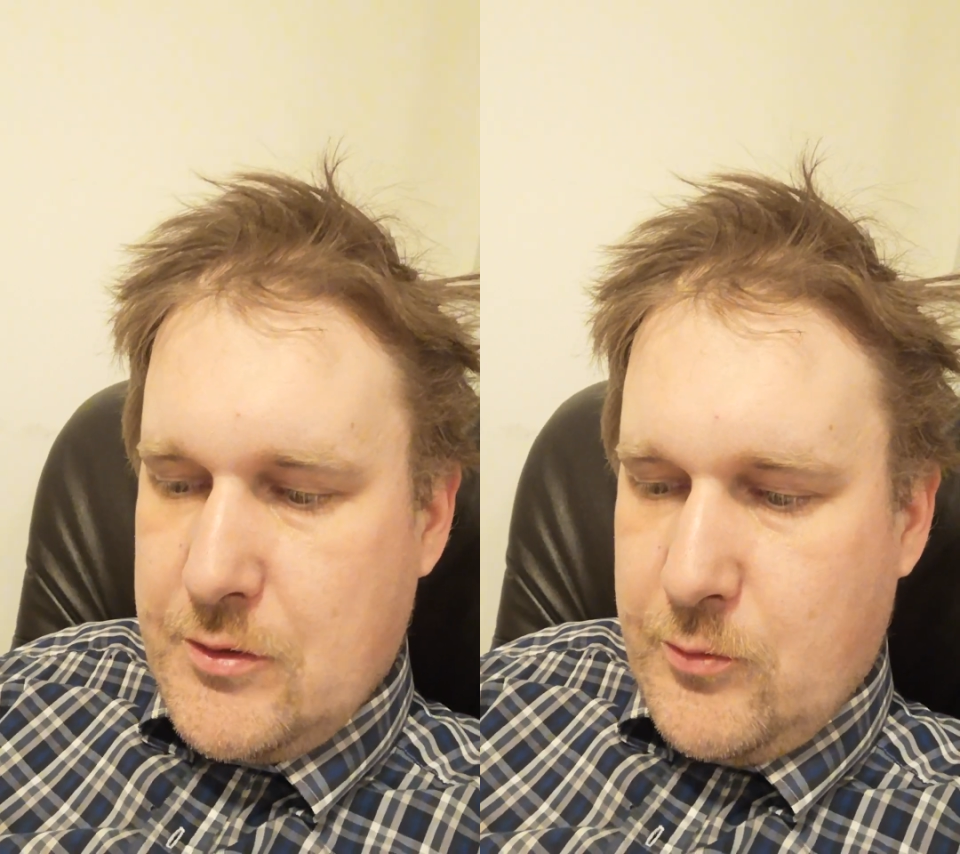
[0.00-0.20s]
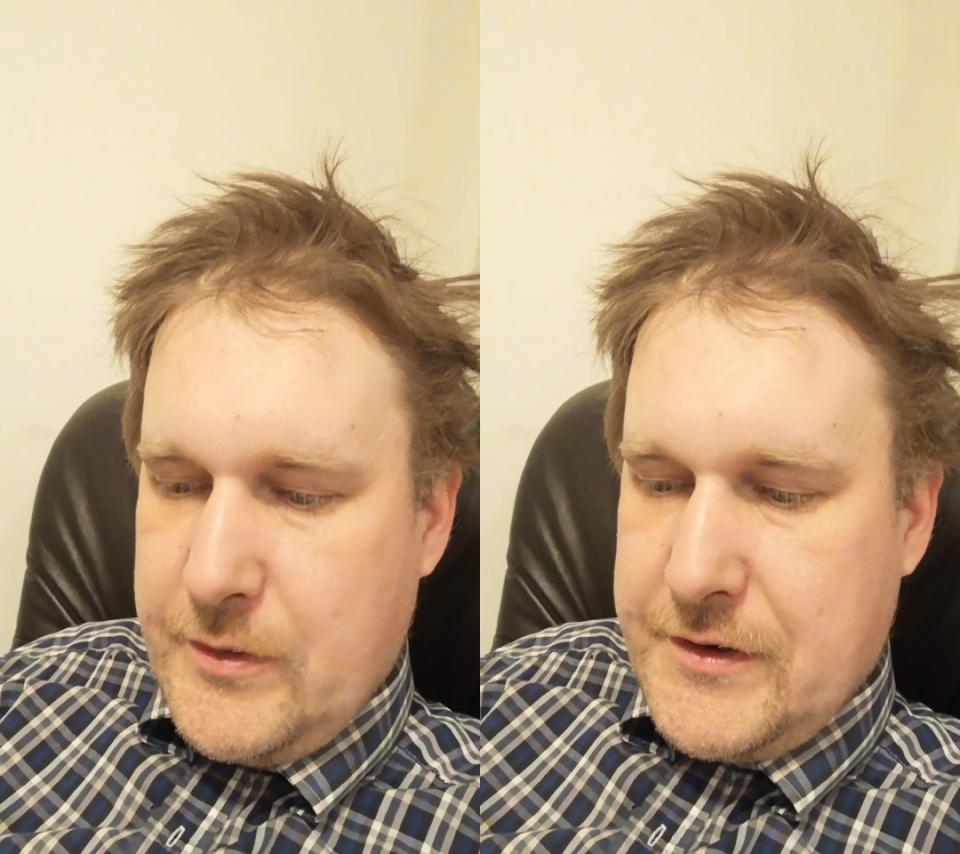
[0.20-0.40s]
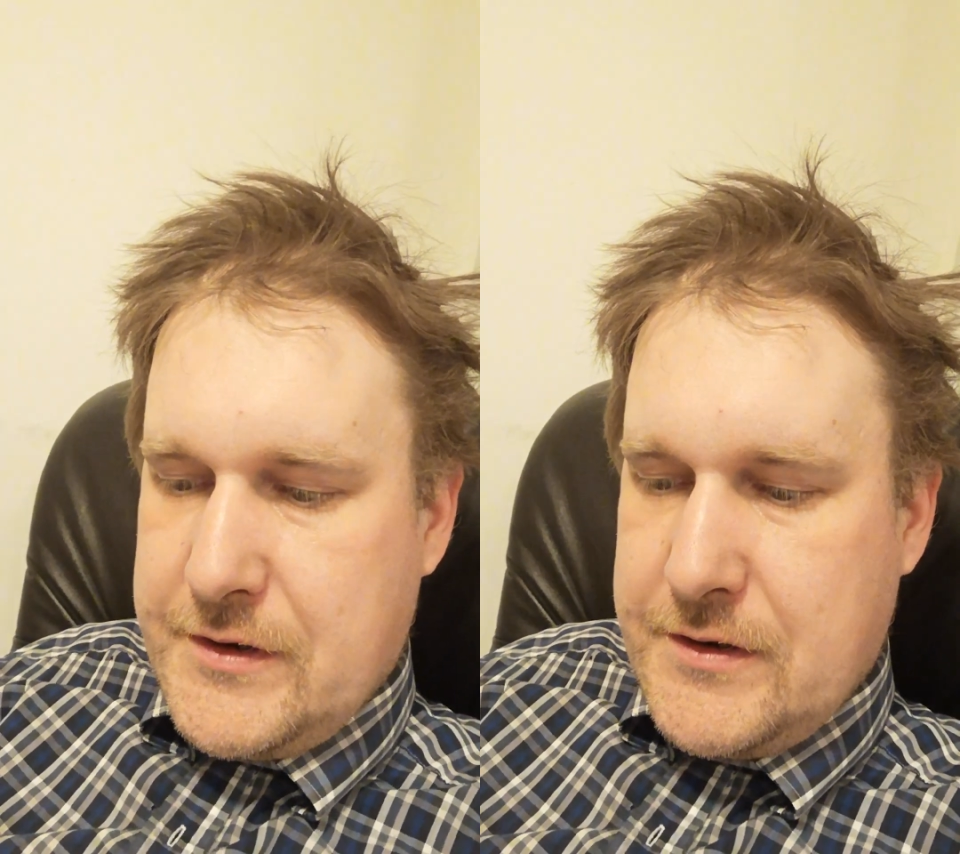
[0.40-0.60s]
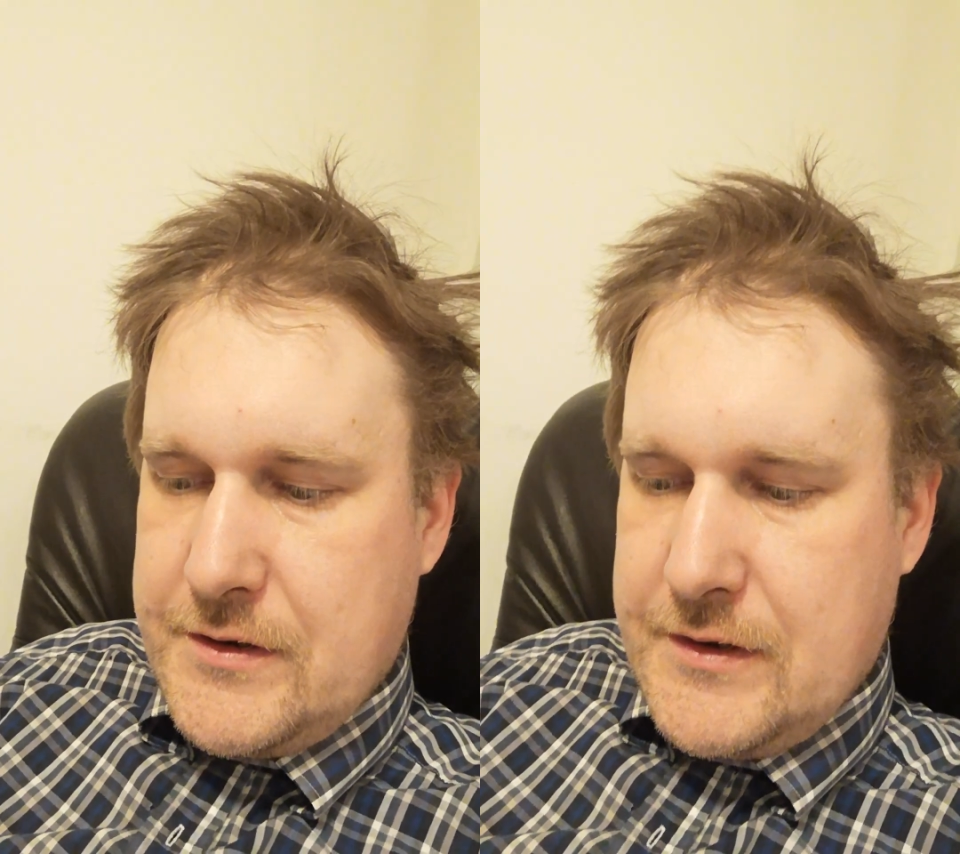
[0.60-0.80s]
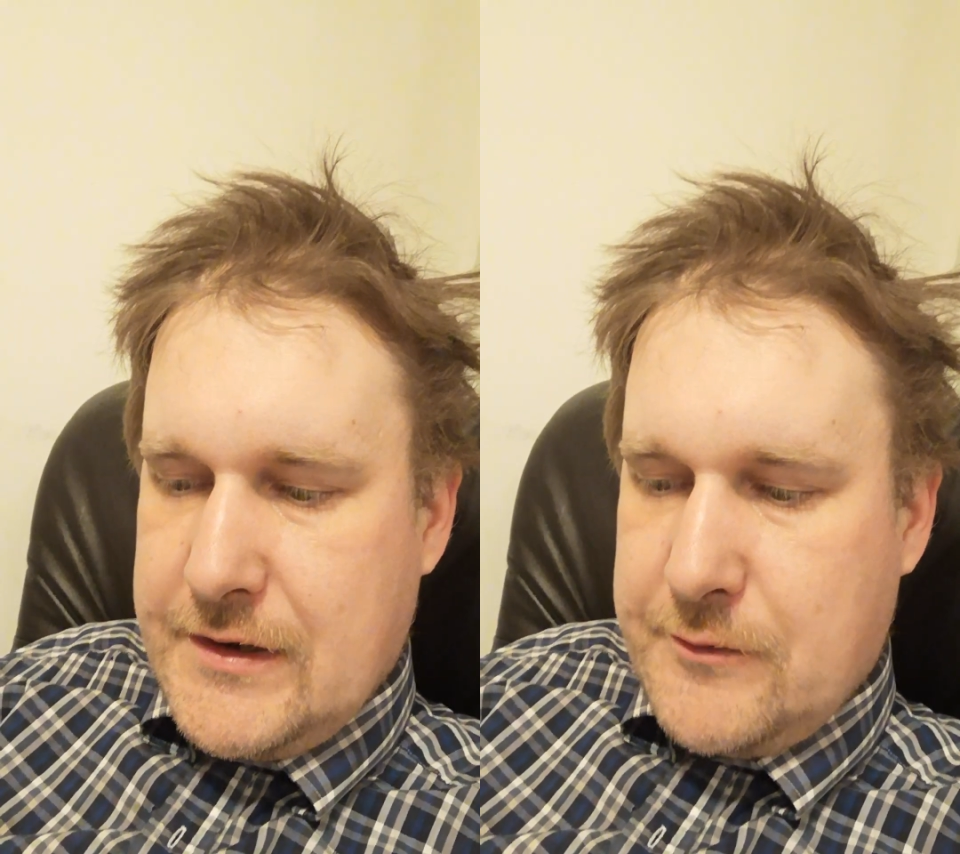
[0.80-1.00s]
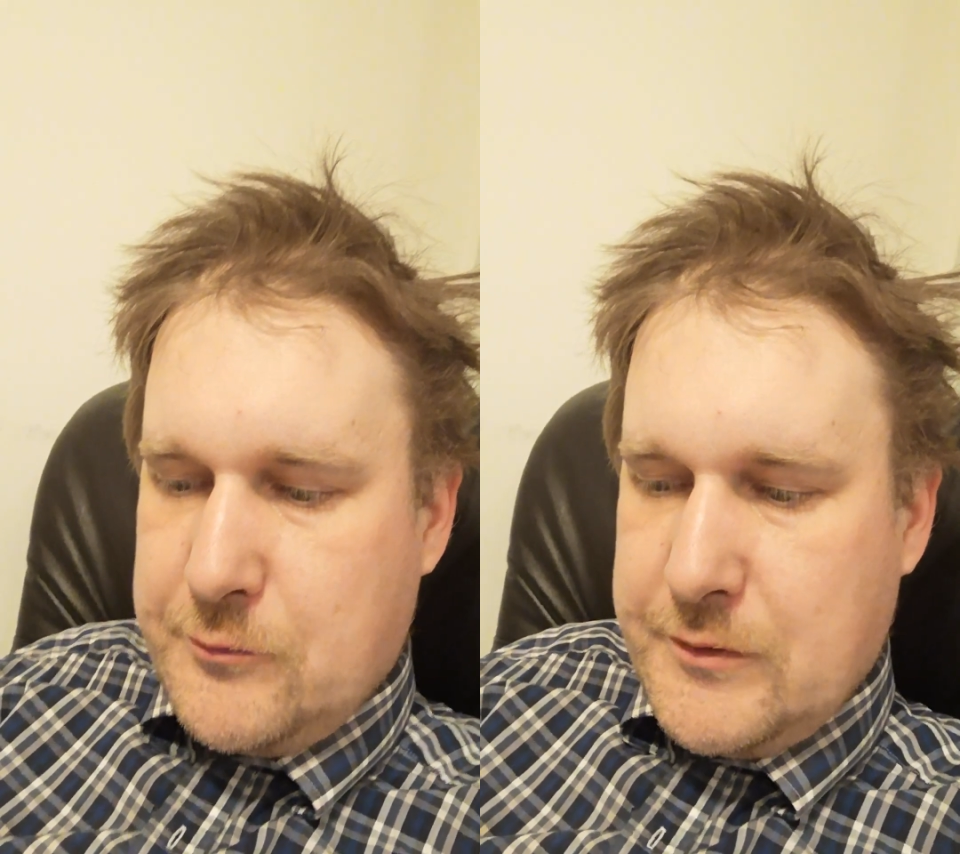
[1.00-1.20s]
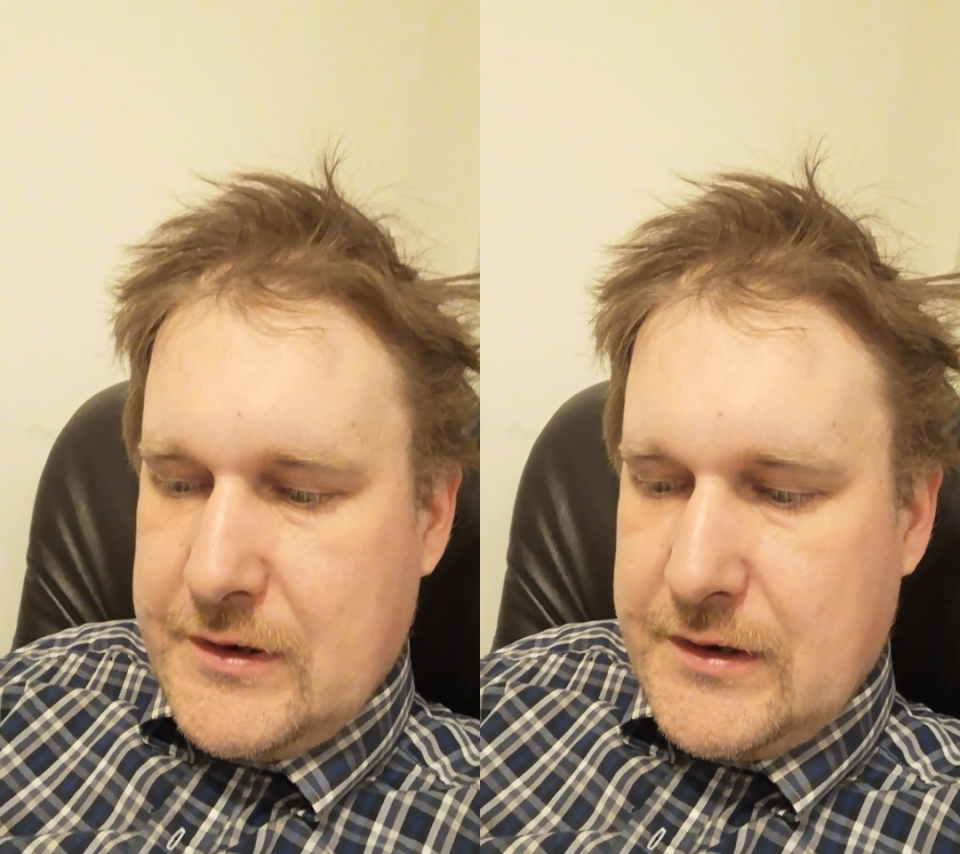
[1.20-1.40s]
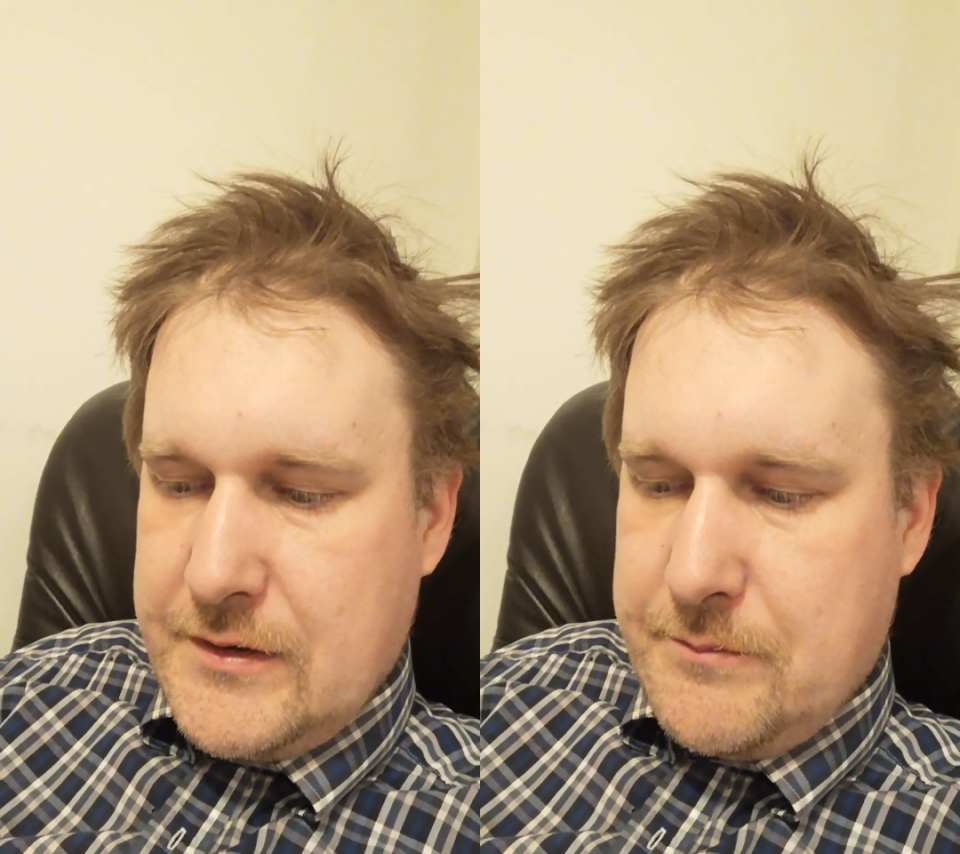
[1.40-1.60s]
which is not
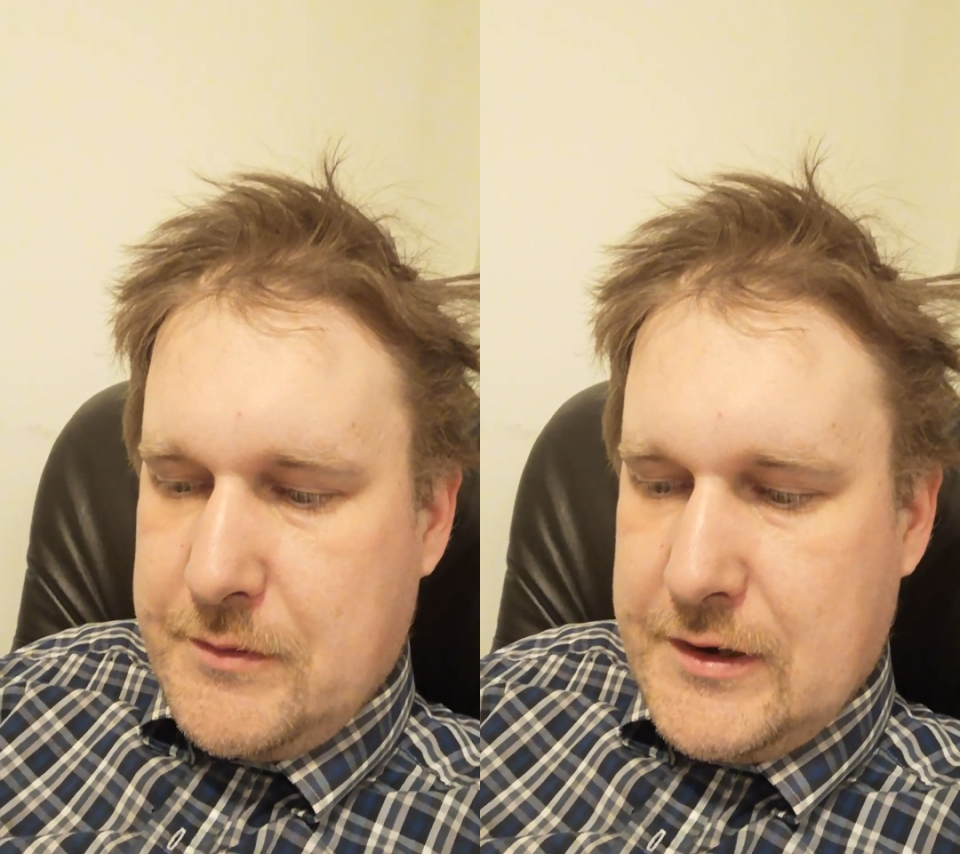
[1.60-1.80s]
really